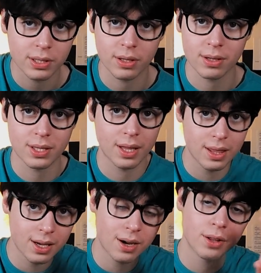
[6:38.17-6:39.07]
So there's the
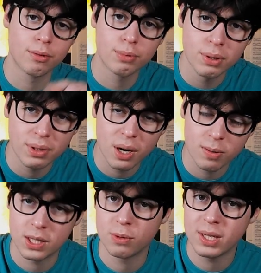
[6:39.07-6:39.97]
thing called the root note,
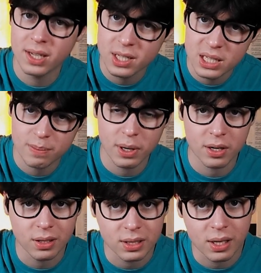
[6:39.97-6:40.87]
which we touched upon
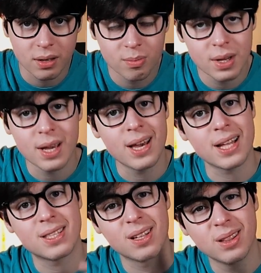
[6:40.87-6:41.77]
earlier.
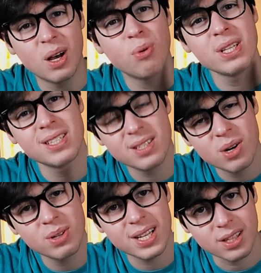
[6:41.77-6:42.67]
It's the lowest
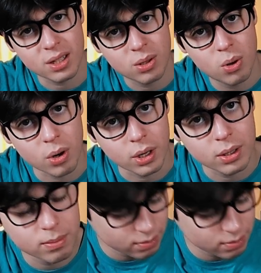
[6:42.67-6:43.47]
note in the chord.